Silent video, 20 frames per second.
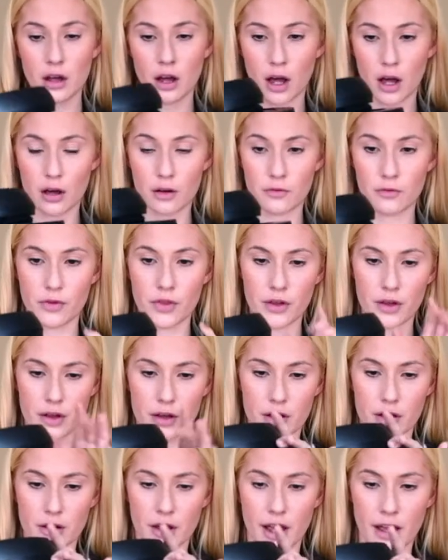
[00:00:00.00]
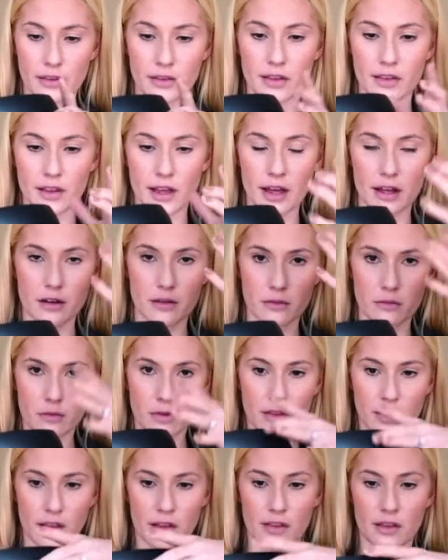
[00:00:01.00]
of the headset
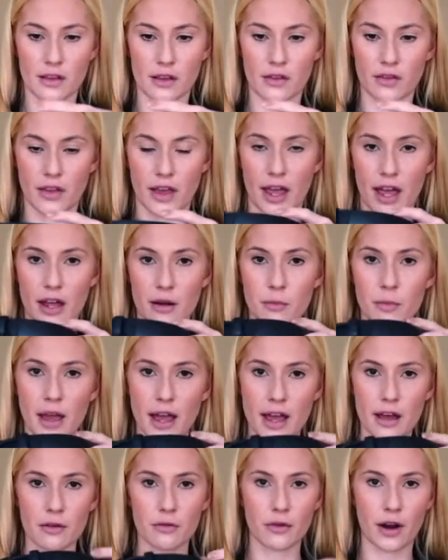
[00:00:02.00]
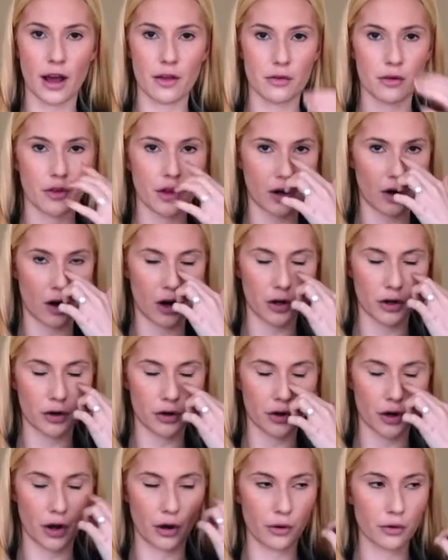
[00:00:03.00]
sits in the headband rather than on your
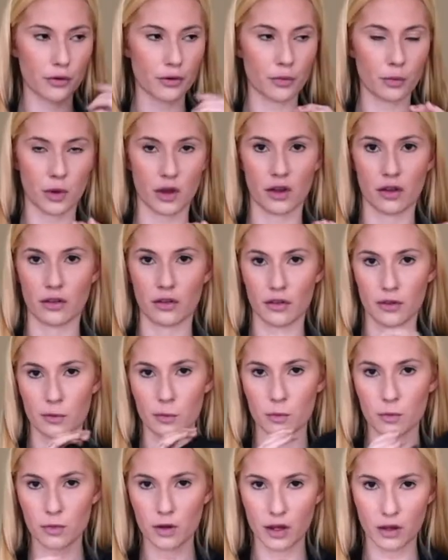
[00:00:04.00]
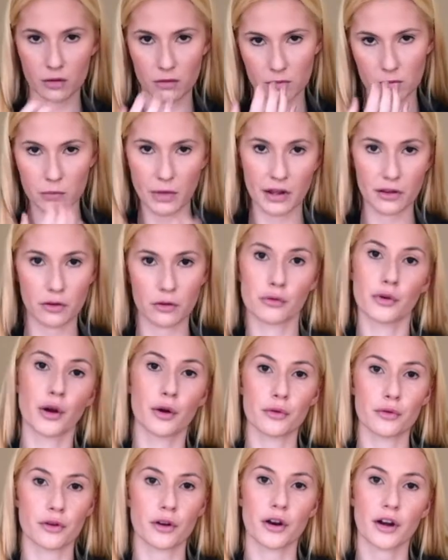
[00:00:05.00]
nose, because it makes your
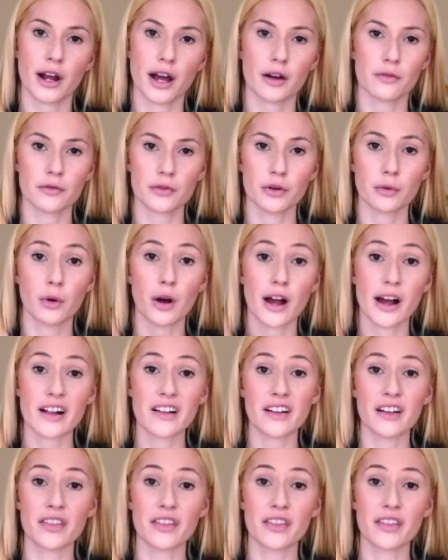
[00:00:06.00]
nose hurt after a while.